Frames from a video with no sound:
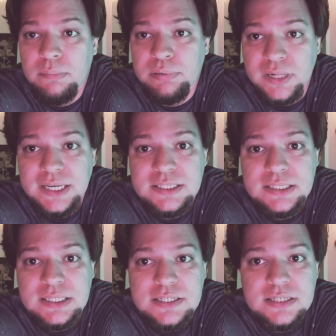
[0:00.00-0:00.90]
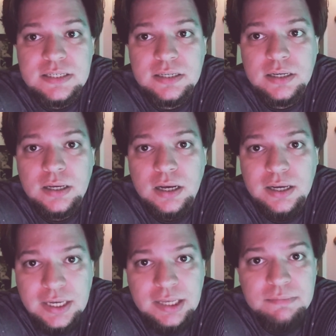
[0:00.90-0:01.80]
places
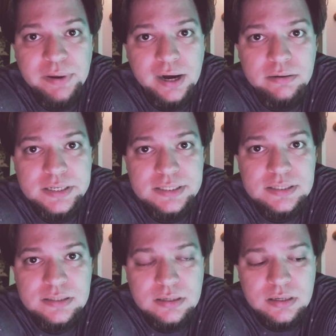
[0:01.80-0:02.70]
in Paris.